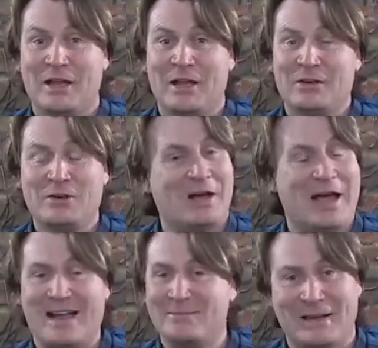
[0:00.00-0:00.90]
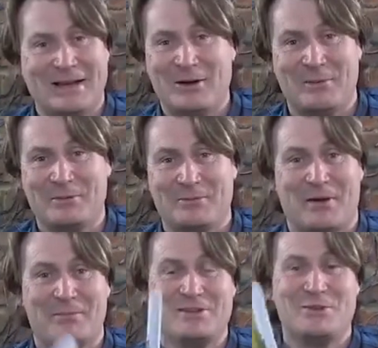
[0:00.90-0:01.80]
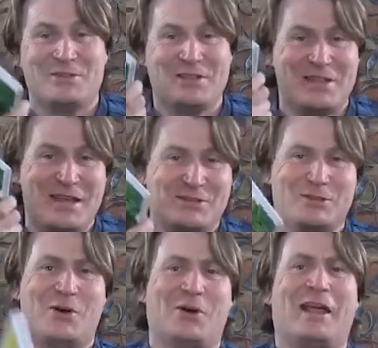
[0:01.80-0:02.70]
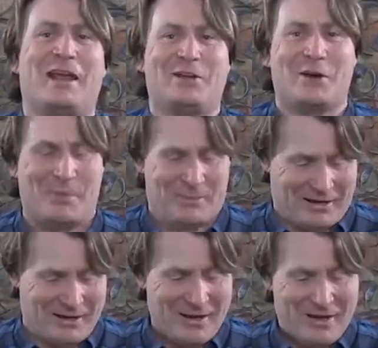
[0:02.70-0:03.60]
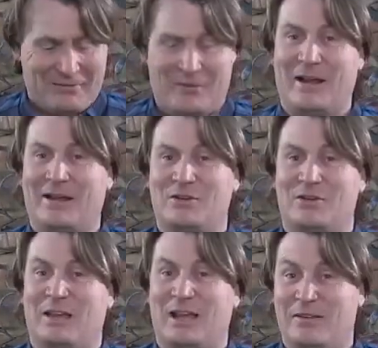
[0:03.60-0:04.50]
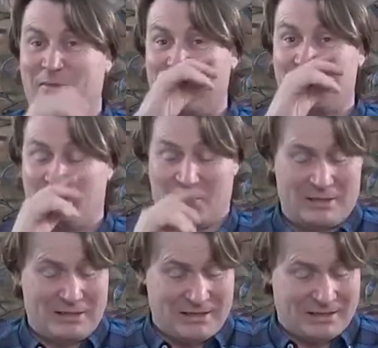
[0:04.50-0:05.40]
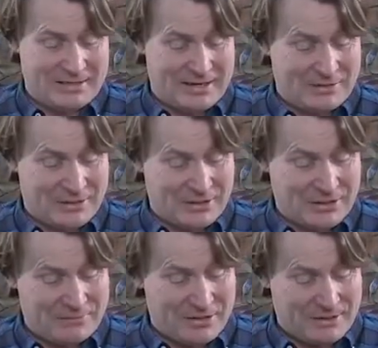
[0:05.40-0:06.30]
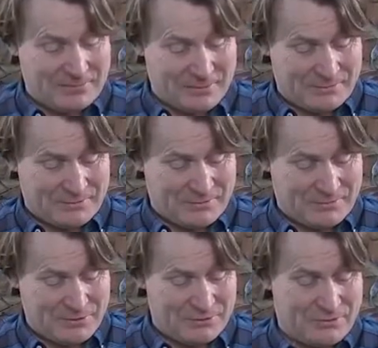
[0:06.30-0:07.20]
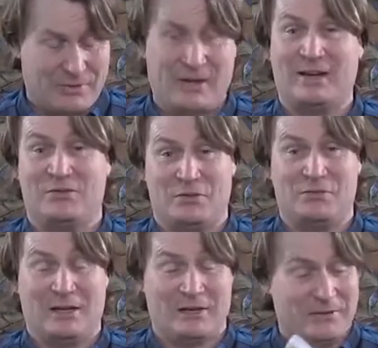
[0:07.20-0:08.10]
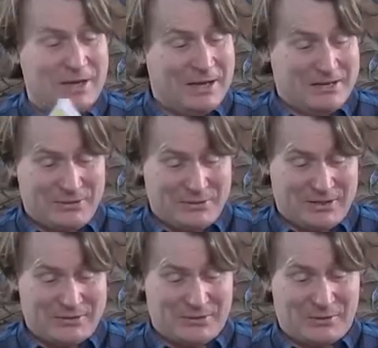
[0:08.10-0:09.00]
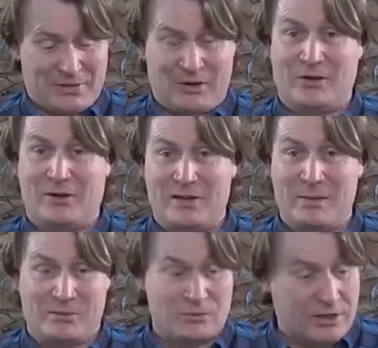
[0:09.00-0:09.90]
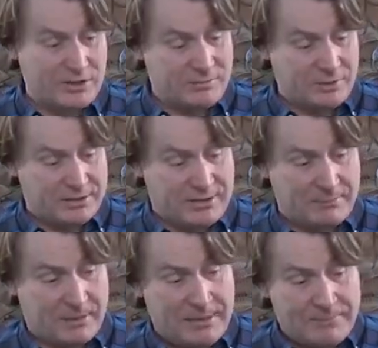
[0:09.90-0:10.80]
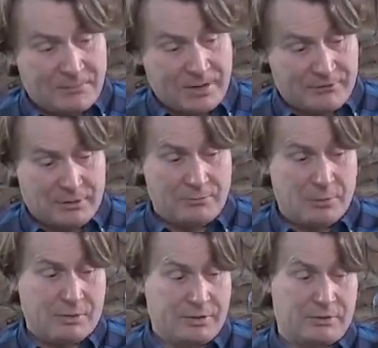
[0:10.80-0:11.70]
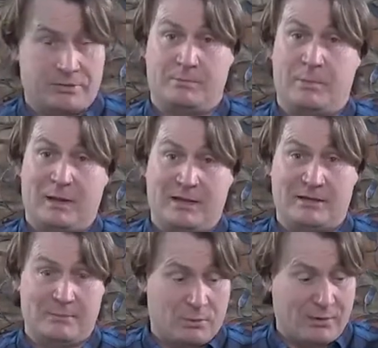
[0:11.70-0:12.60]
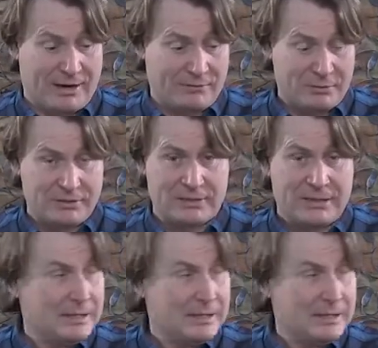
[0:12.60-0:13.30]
Not had many copies before. I've been using this dog-eared copy for ages. You get an advance one when you're sent, and I opened it up and then we've used it. And as you've seen, I've used this on quite a lot of demonstrations, but they sent me a few more, and of course there'll be plenty more afterwards.